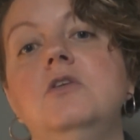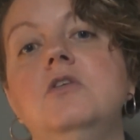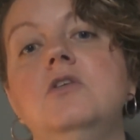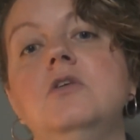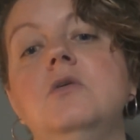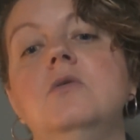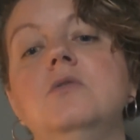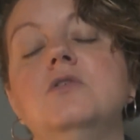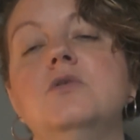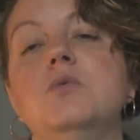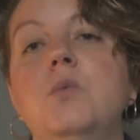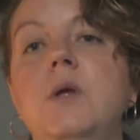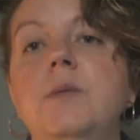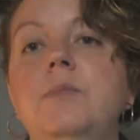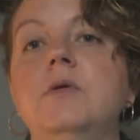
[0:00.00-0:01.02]
to
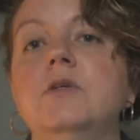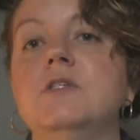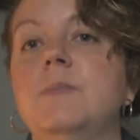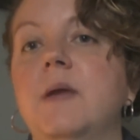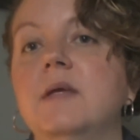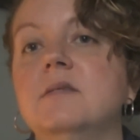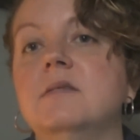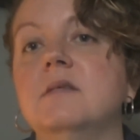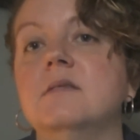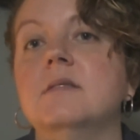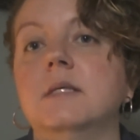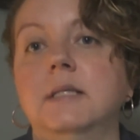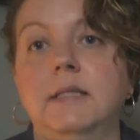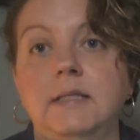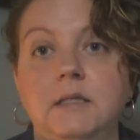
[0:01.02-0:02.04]
sweep your spaces
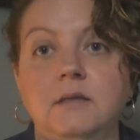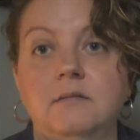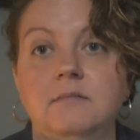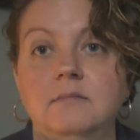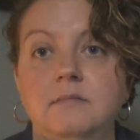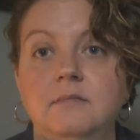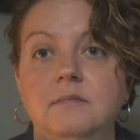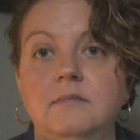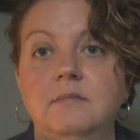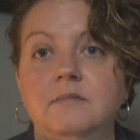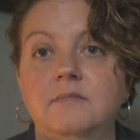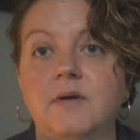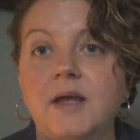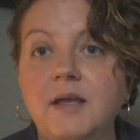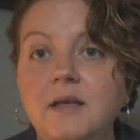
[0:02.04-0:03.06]
clean,
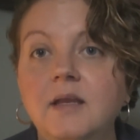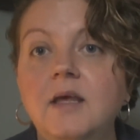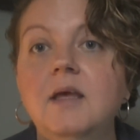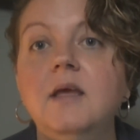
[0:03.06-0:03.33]
right?